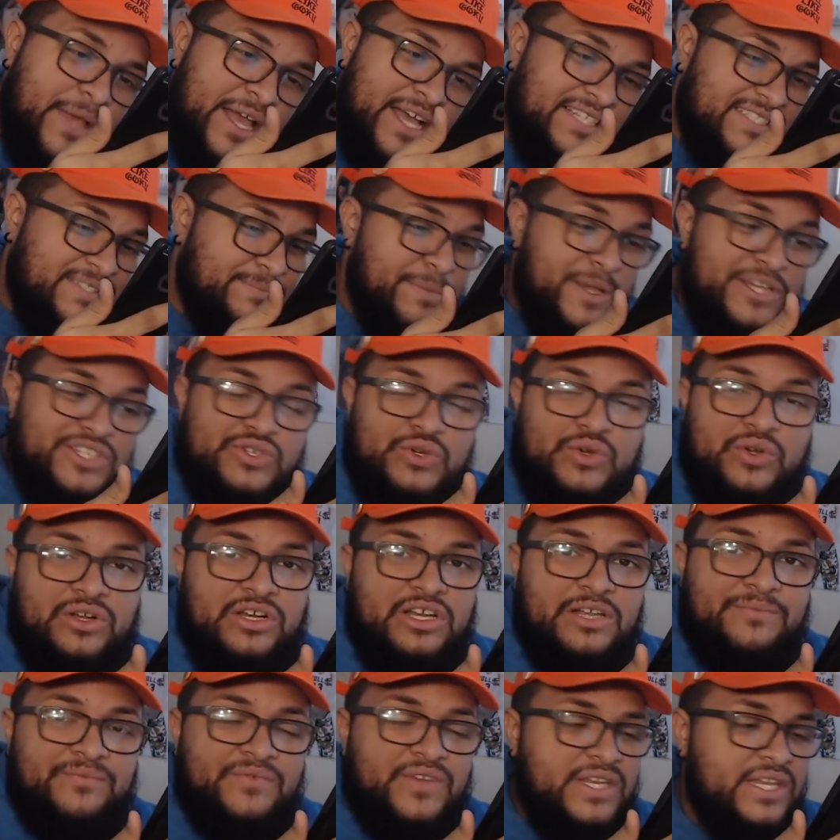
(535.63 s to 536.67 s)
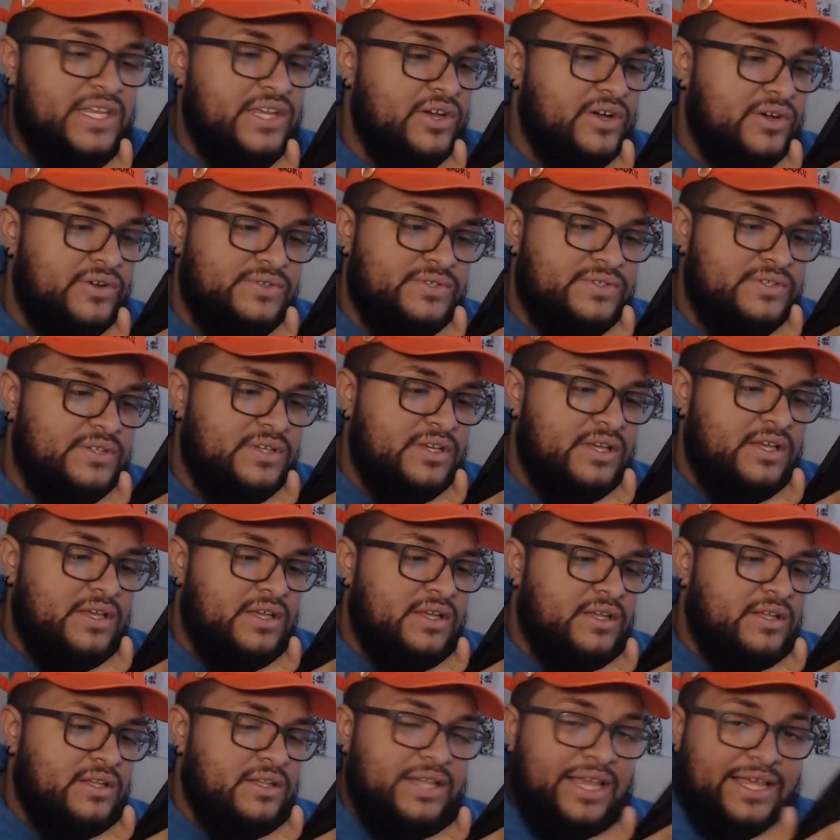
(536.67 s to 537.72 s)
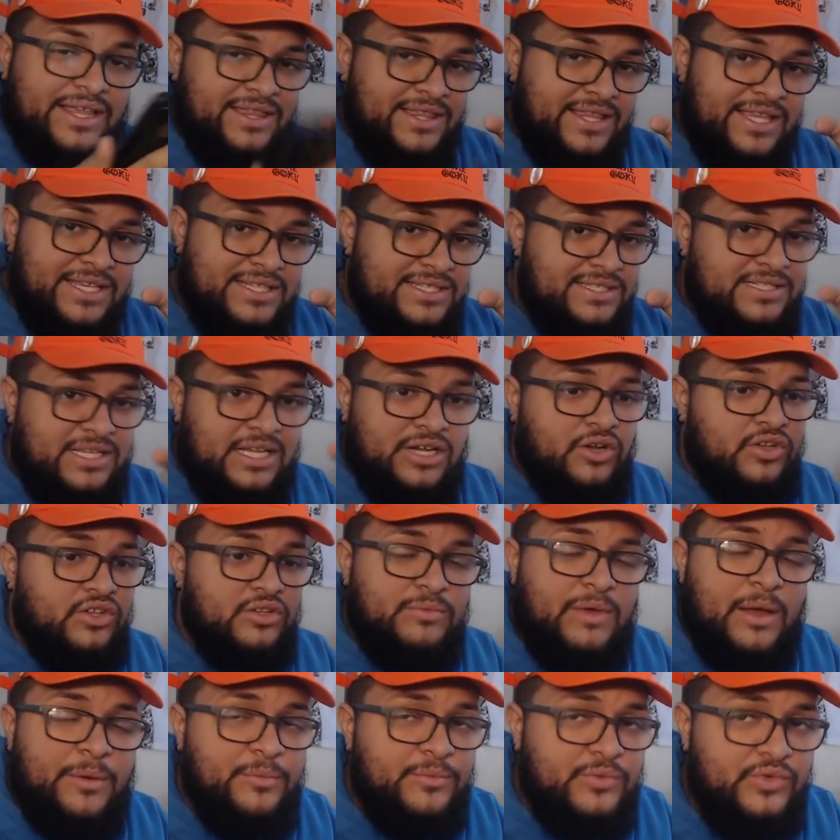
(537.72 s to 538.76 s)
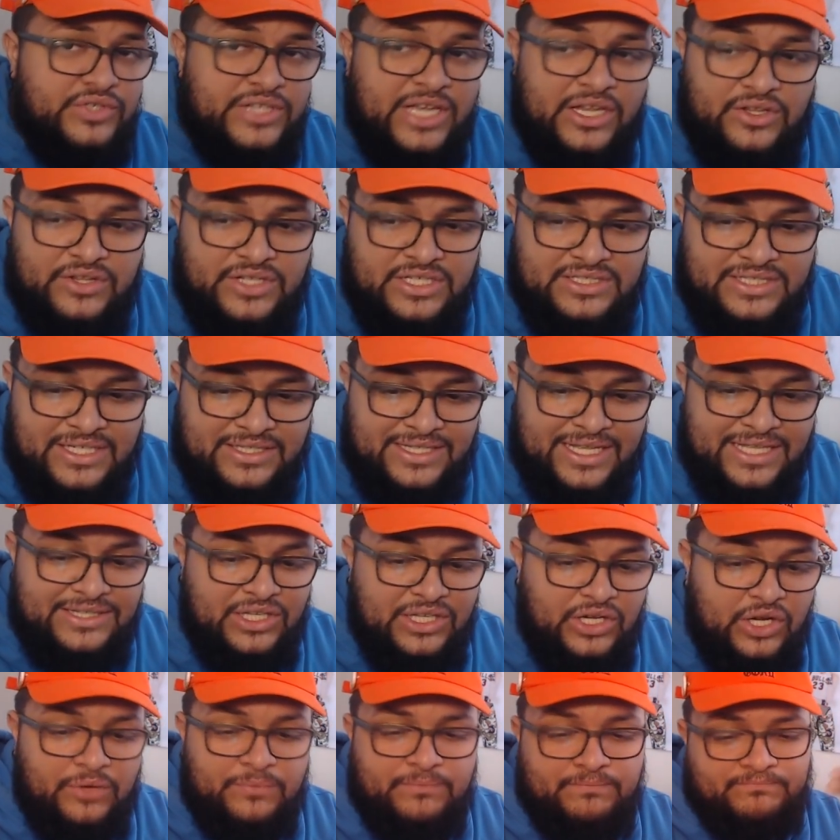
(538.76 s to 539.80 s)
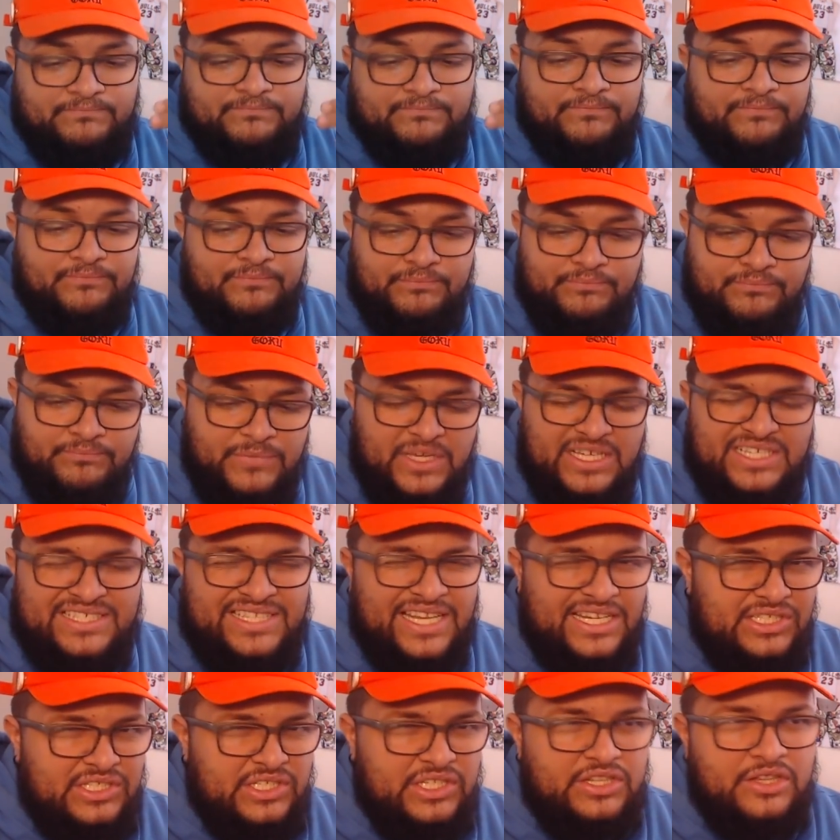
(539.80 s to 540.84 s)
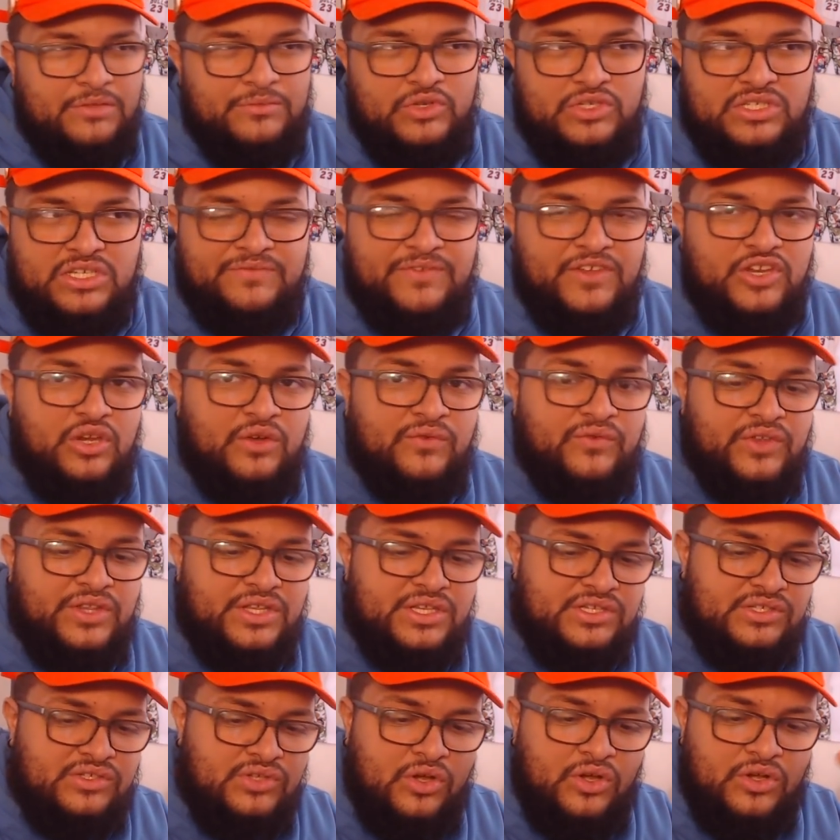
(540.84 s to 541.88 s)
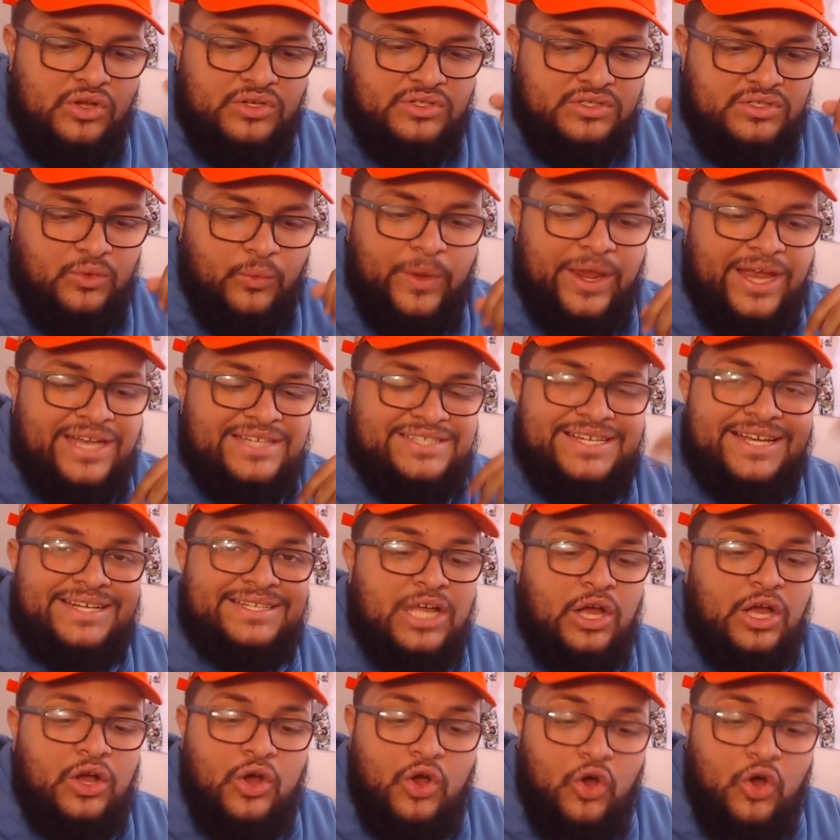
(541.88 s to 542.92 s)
special clip videos like this, like on the Mamamoo channel, things like that, that are essentially the music video for these songs. The way I checked out